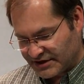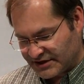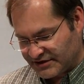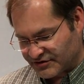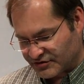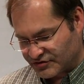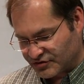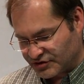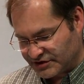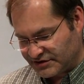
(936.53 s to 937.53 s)
either
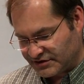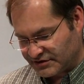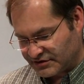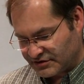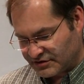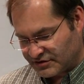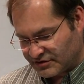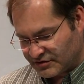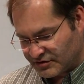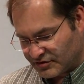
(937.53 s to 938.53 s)
good
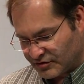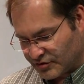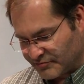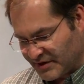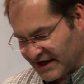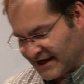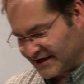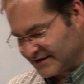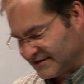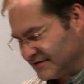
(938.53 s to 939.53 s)
or
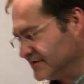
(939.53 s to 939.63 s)
bad.